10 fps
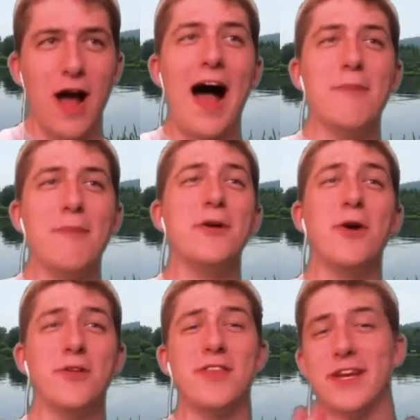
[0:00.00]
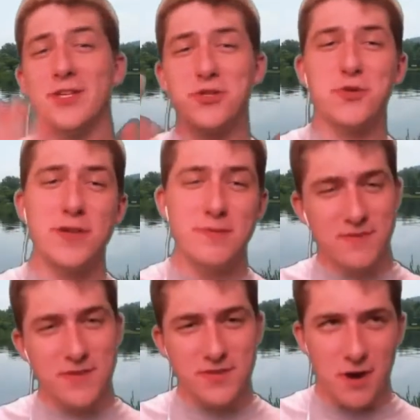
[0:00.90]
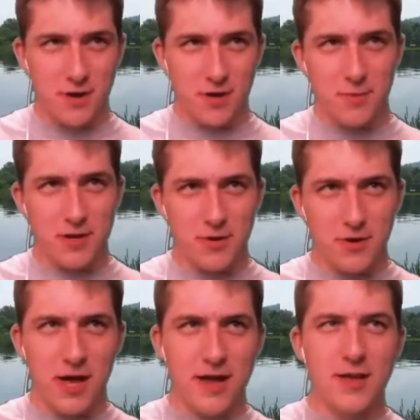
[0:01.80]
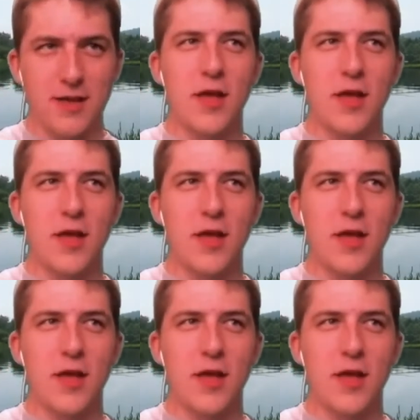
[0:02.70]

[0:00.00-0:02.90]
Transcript: I'm going to go to the extremes of this argument, okay?